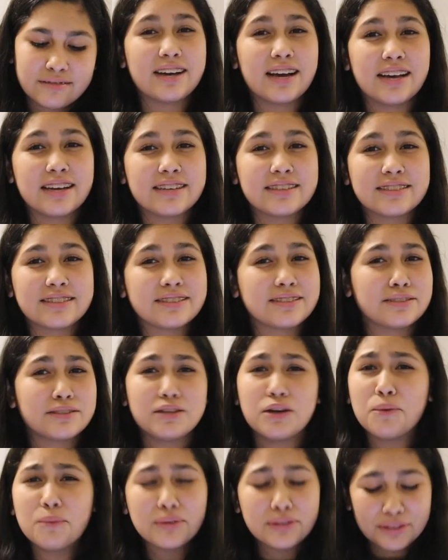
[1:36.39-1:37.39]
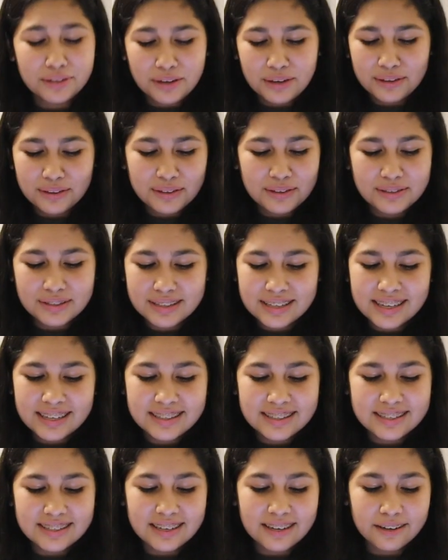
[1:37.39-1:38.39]
You guys know what all those
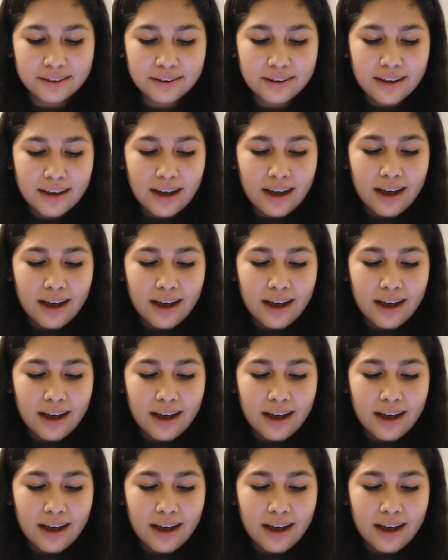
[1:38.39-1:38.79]
things do.